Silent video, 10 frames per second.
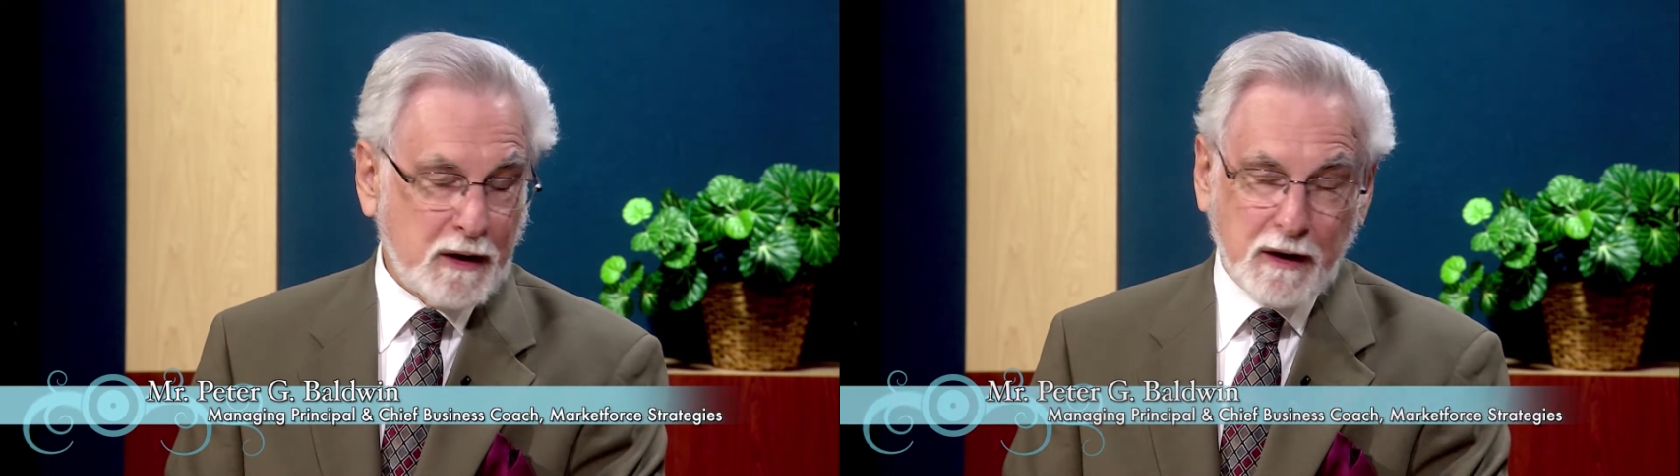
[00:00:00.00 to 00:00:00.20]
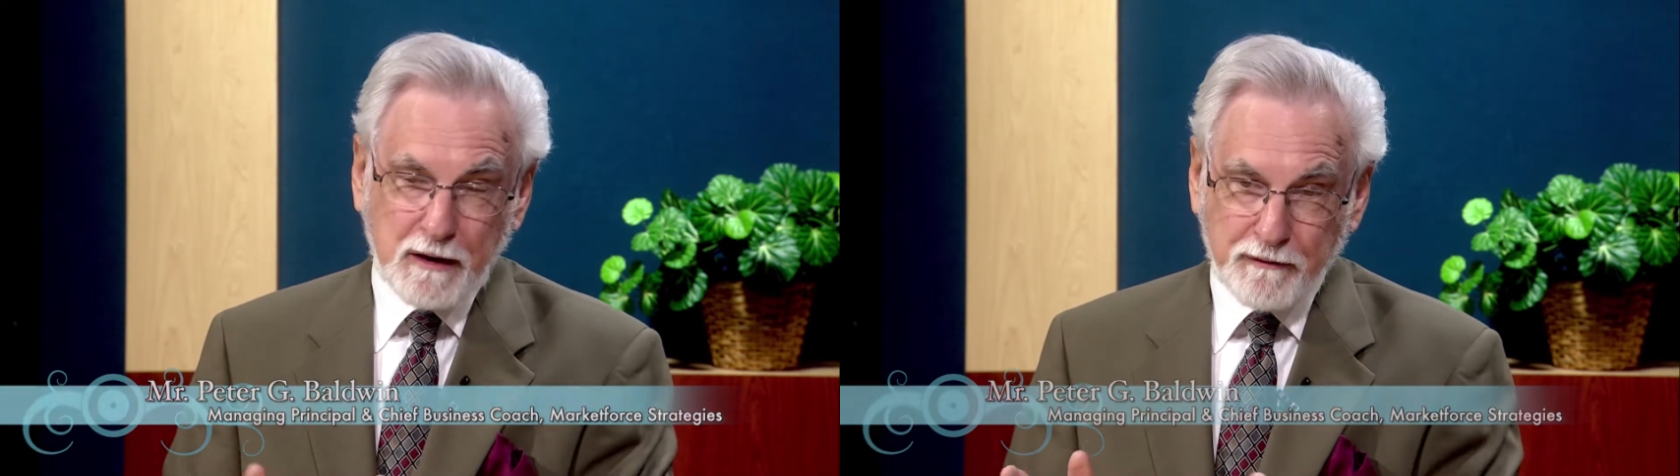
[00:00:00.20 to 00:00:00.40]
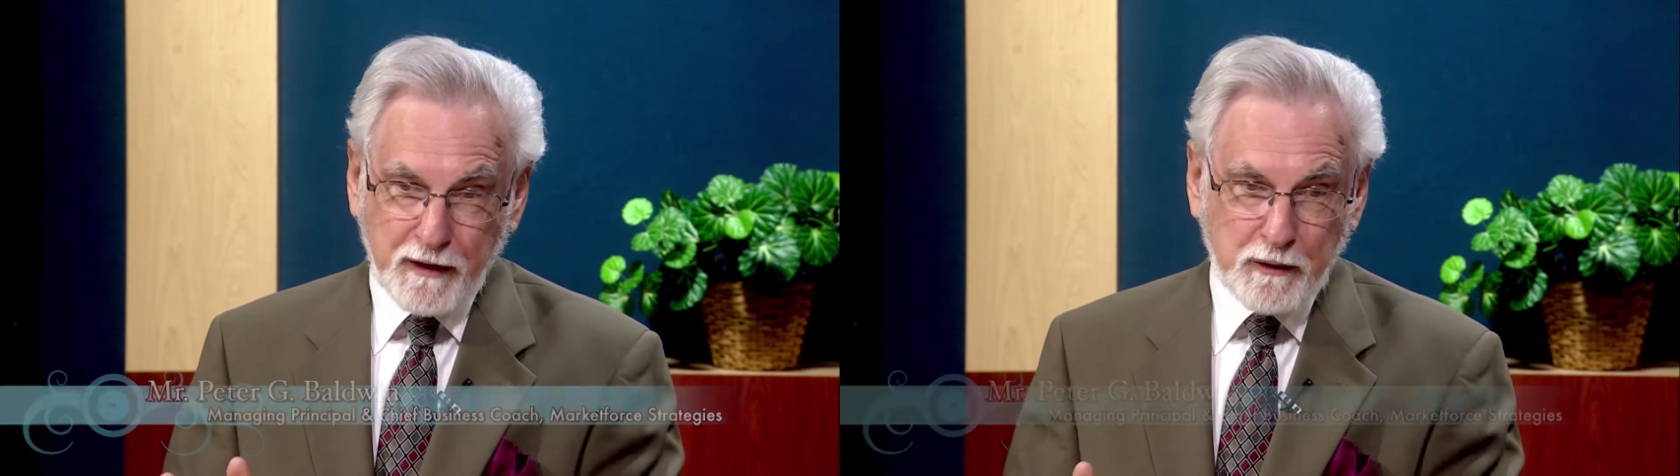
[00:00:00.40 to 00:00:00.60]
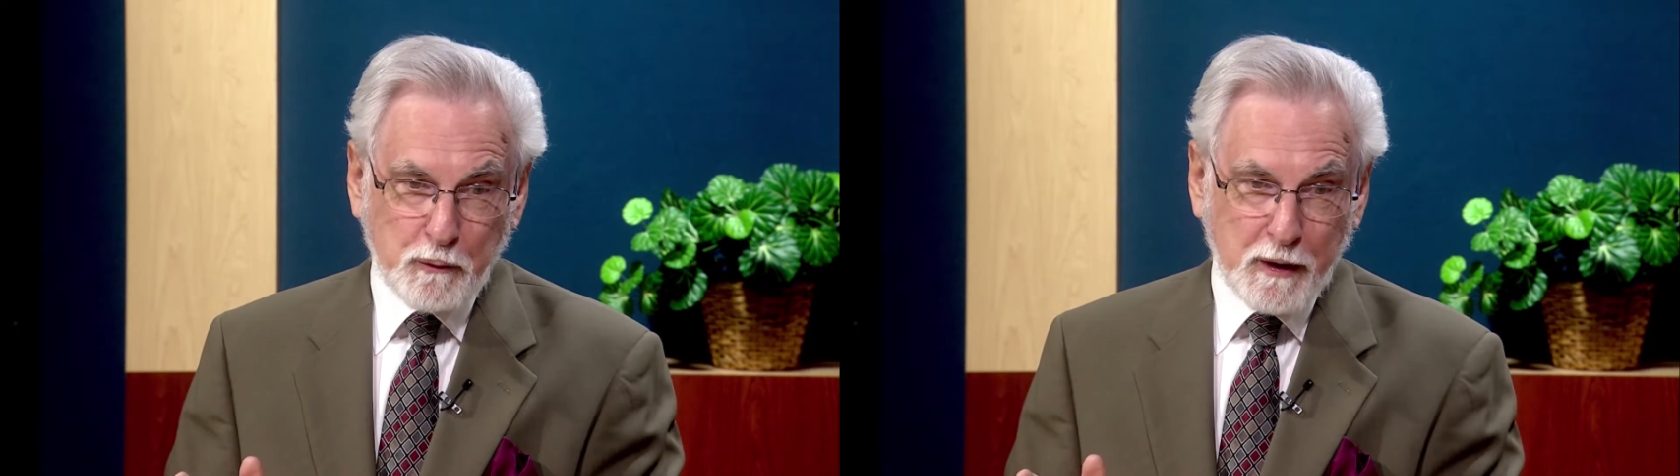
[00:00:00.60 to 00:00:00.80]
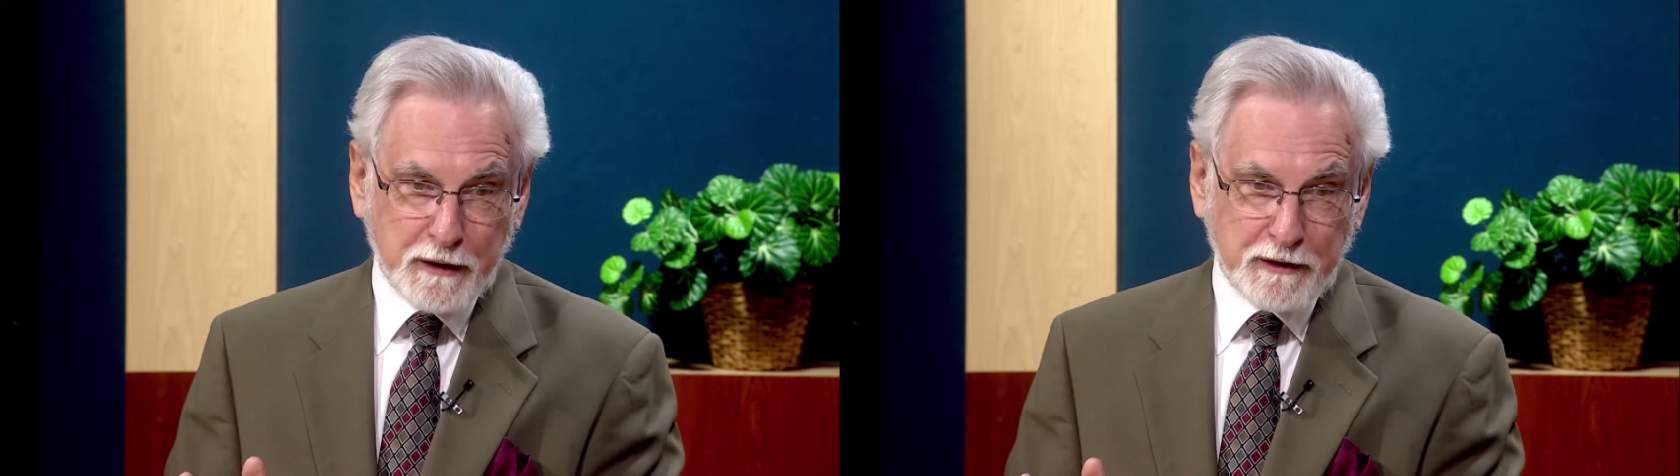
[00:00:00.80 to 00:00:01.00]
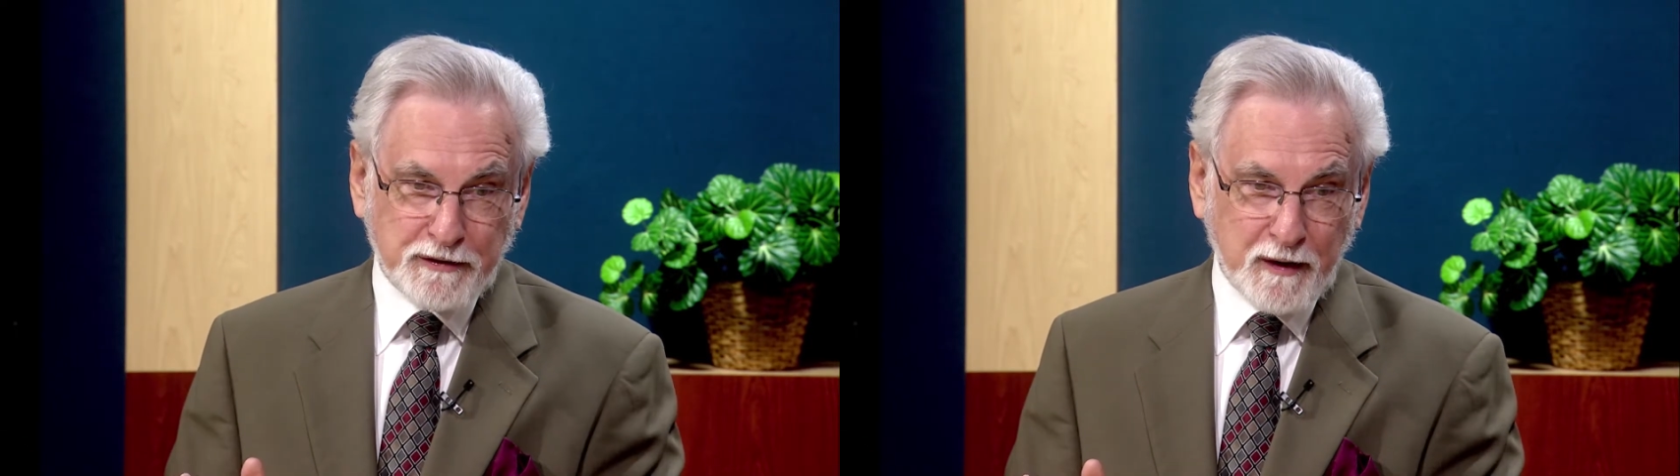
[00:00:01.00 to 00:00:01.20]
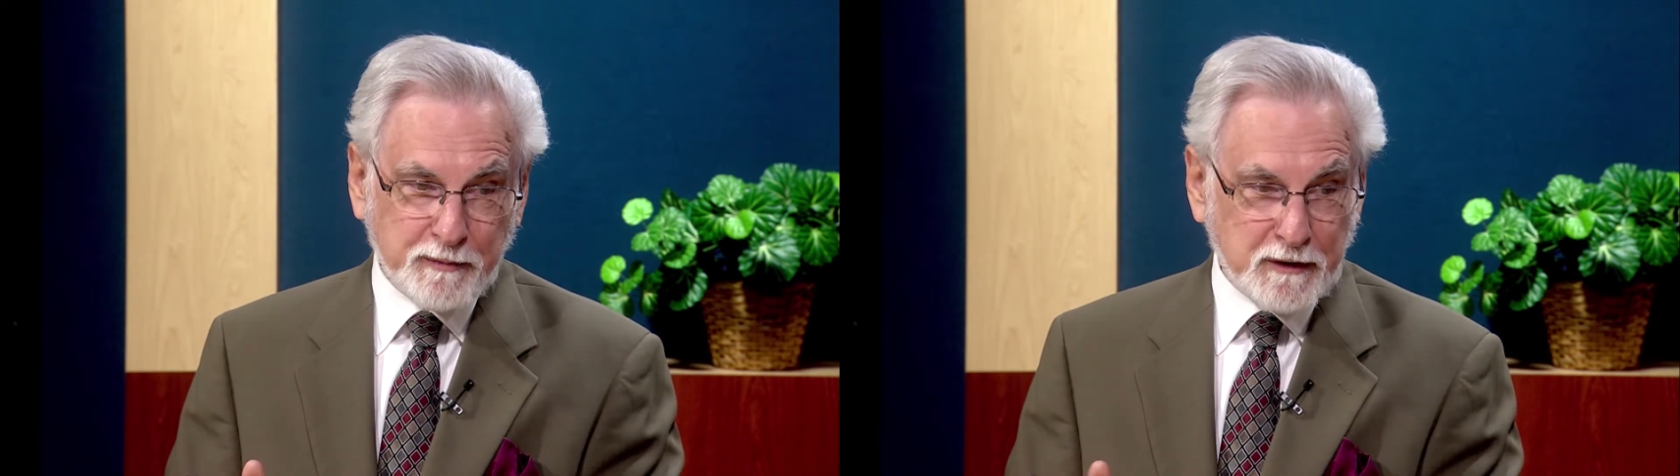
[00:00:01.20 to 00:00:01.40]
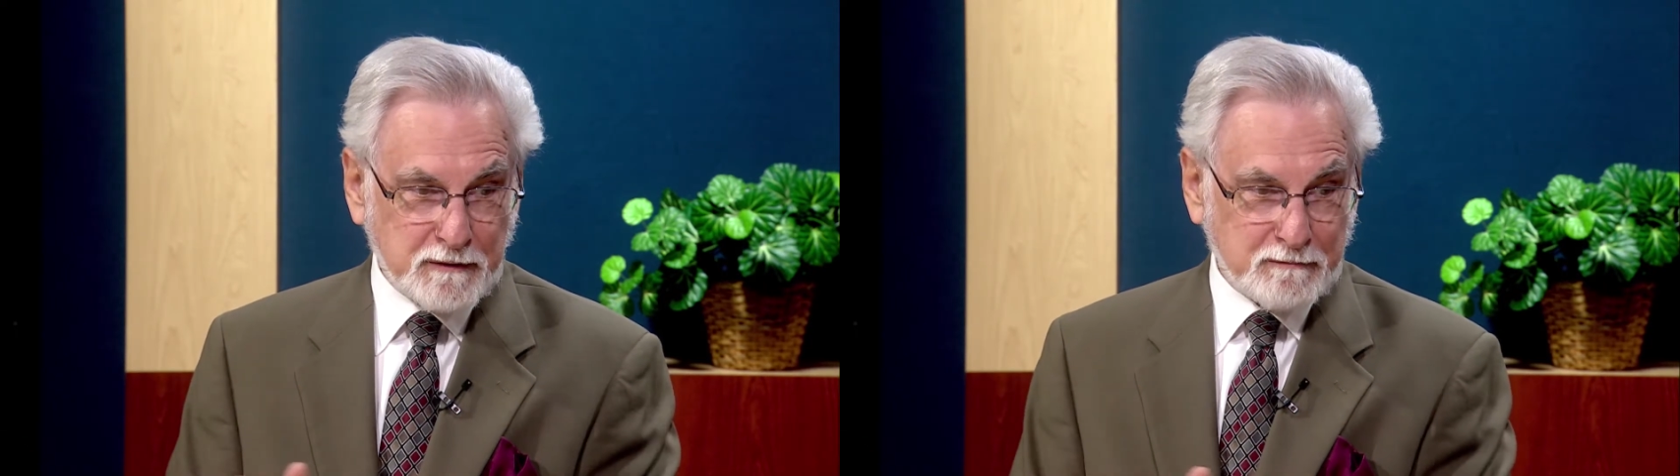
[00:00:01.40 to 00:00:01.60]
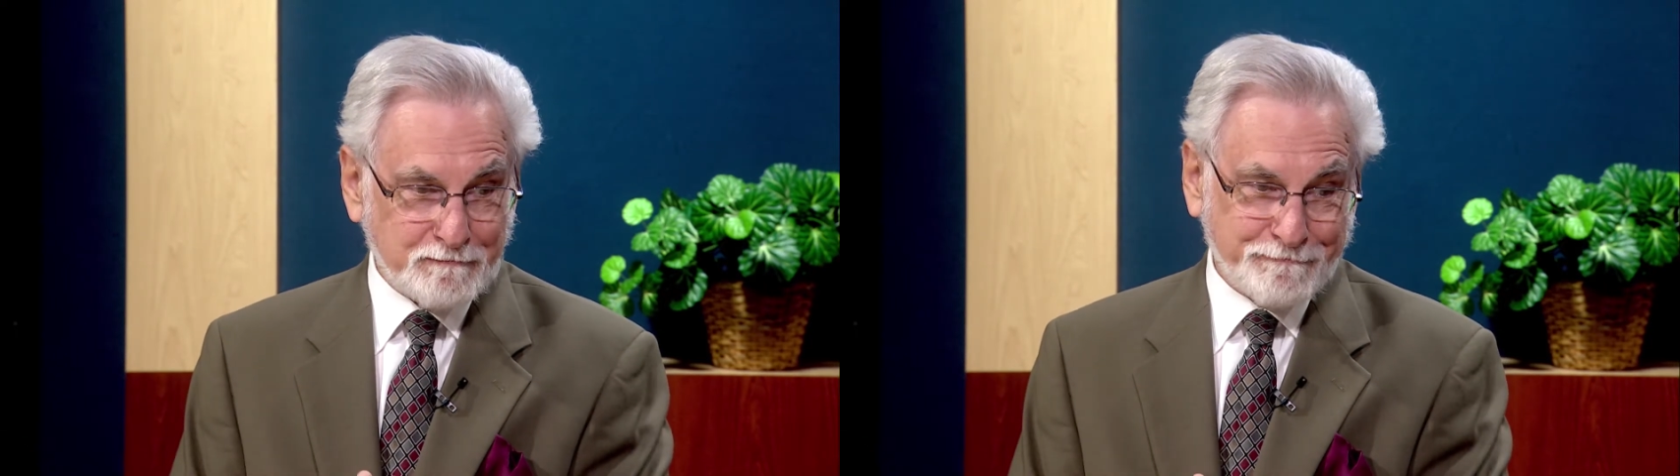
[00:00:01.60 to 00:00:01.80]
And if they want to accept it,